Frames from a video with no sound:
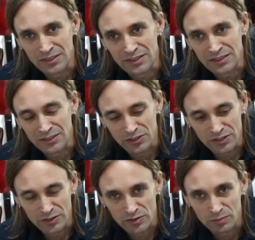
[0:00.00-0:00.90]
an
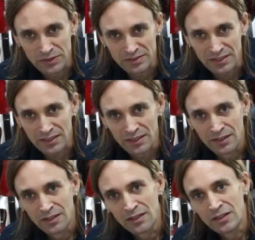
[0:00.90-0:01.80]
additional USB stick,
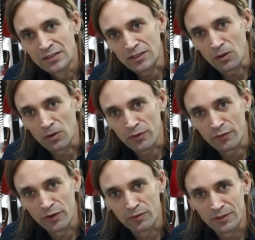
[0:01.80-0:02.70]
download the
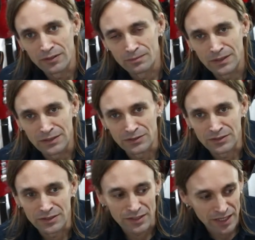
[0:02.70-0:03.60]
firmware, enter
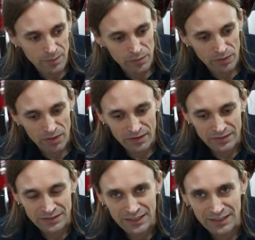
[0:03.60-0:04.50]
in the Kemper. Then
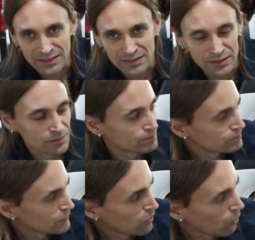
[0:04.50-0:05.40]
it takes a
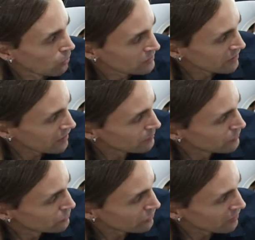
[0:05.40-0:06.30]
long time
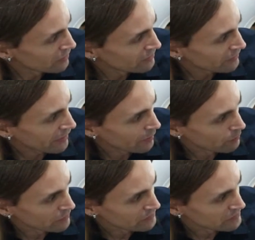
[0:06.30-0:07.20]
usually, and the
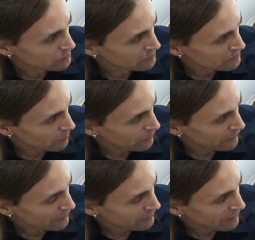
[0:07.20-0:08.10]
Kemper is doing
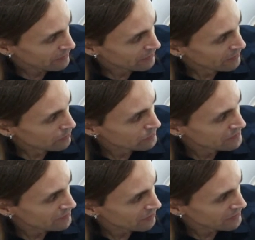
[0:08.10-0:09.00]
something and then
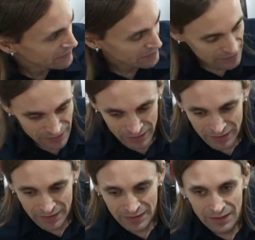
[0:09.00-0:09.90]
restarting. And
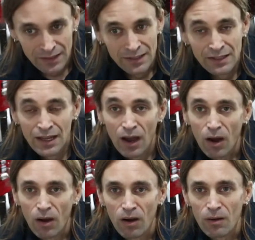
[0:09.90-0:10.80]

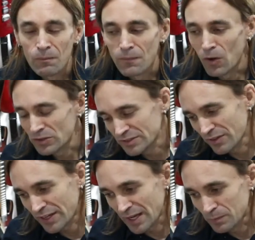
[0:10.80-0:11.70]
also
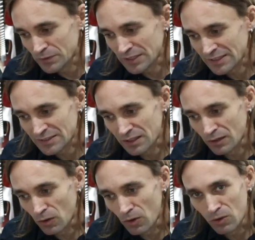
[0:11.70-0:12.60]
the Kemper takes a
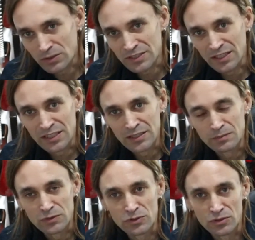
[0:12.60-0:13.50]
long
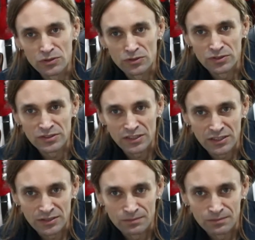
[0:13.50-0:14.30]
time to start,